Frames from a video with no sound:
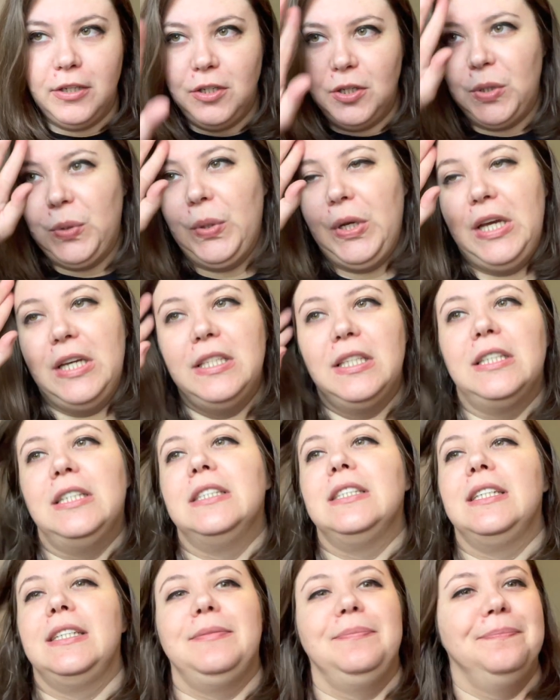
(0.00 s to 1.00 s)
2 weeks and I
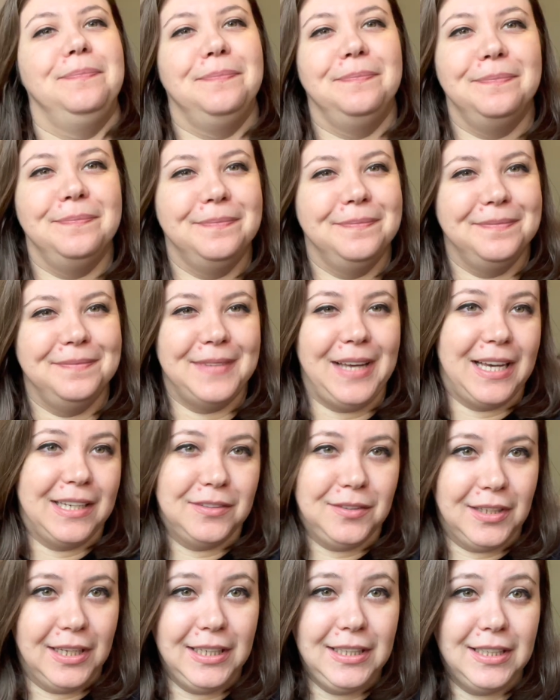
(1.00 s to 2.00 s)
was like, I
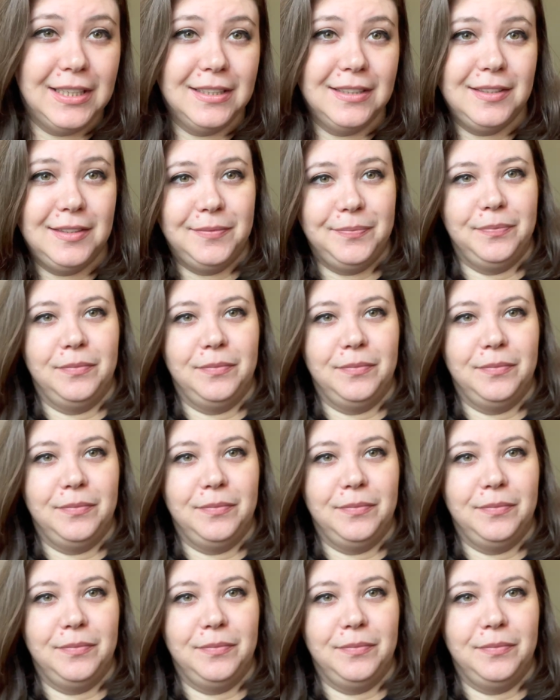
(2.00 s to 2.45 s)
don't like this.